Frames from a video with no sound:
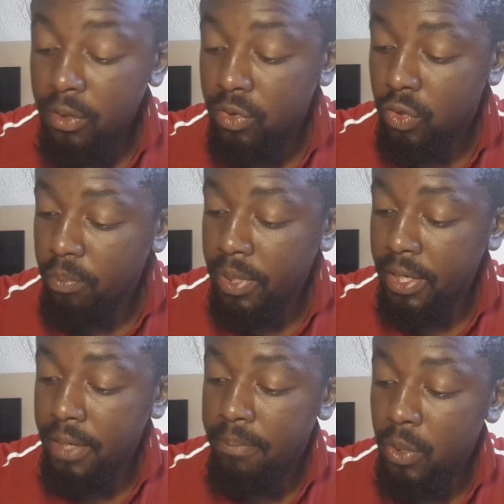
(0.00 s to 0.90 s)

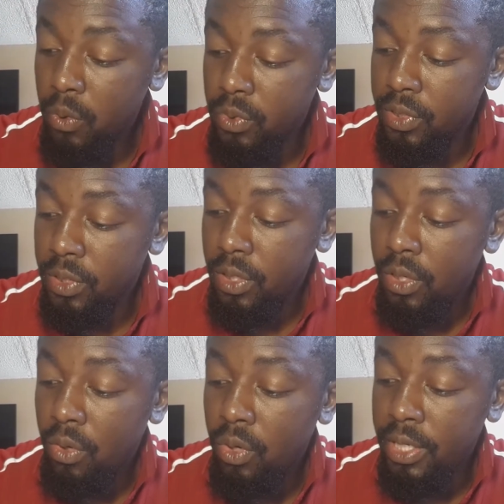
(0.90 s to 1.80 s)
superimposed
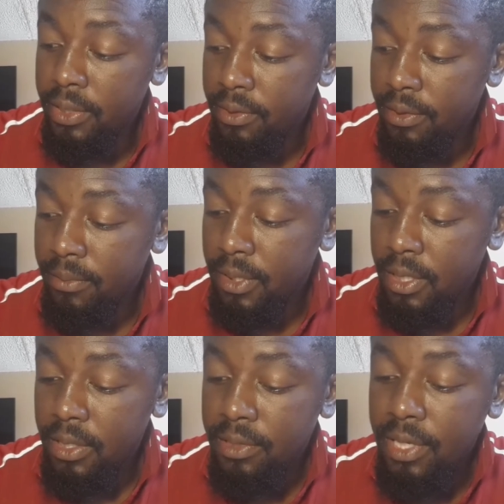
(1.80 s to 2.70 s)
on it.
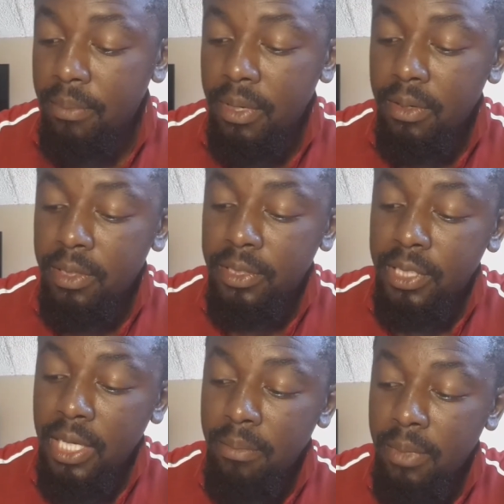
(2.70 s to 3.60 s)
Some
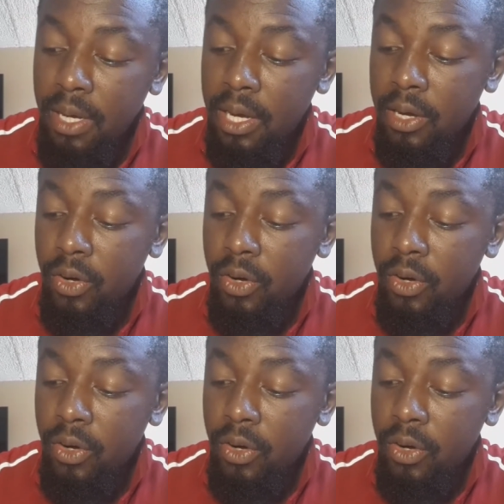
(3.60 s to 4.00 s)
are